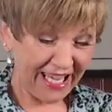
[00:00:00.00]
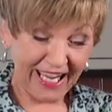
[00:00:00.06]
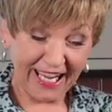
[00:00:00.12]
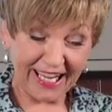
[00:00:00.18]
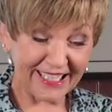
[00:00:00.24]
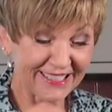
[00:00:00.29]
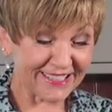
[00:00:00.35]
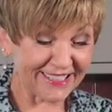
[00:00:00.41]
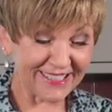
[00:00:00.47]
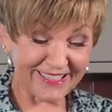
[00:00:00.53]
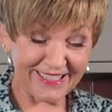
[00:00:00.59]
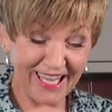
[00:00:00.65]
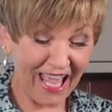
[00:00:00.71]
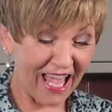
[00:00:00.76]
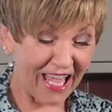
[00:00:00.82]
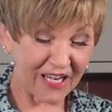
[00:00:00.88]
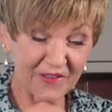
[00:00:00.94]
is
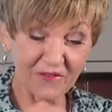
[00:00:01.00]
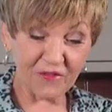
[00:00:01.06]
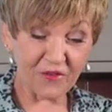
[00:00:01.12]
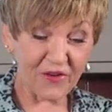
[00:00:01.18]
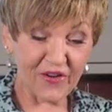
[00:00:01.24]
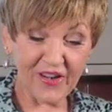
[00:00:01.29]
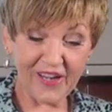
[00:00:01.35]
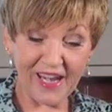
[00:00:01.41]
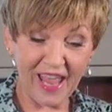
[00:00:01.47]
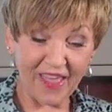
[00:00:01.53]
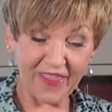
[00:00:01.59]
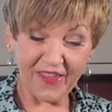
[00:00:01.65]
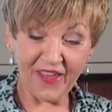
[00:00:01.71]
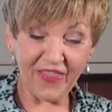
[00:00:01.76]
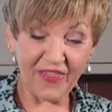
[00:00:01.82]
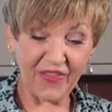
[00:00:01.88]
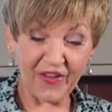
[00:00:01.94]
done for
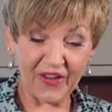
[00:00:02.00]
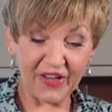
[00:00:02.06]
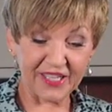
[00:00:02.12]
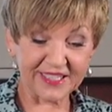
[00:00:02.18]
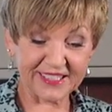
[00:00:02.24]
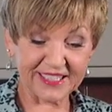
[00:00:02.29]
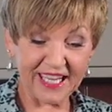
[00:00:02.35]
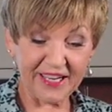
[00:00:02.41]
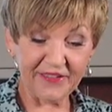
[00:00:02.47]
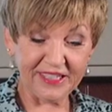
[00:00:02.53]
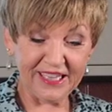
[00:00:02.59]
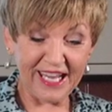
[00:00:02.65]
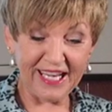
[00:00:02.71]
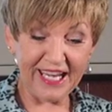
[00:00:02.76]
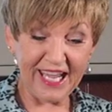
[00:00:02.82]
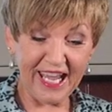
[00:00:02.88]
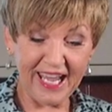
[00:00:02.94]
another Thursday with
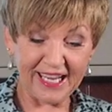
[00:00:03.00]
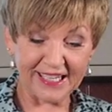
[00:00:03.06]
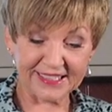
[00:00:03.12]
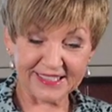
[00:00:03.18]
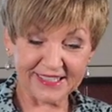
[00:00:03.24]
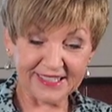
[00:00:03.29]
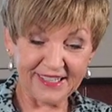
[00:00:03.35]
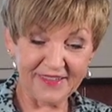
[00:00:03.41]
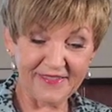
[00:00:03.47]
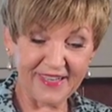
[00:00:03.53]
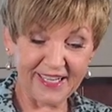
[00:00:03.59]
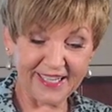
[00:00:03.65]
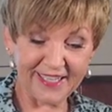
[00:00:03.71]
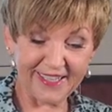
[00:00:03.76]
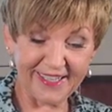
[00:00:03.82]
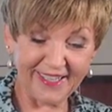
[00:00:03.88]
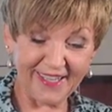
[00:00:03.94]
Annette. Oh my
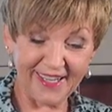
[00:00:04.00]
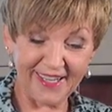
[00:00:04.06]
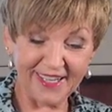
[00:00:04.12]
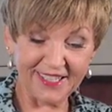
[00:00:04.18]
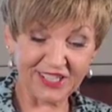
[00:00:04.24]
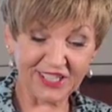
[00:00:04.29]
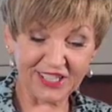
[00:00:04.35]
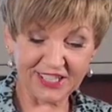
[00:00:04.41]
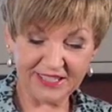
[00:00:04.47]
gosh.